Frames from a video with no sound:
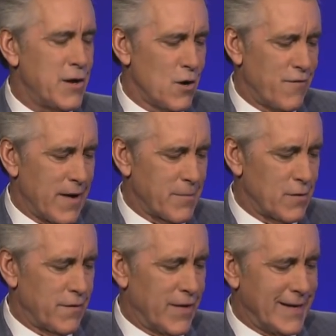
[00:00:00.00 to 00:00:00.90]

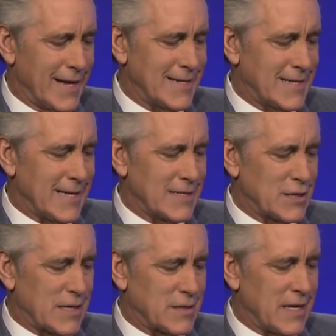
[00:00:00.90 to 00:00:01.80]
November of
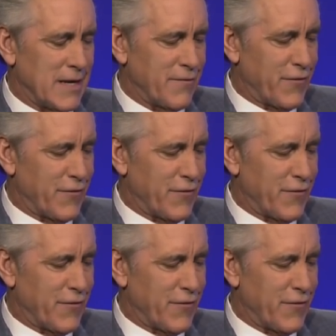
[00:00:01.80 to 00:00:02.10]
1916 in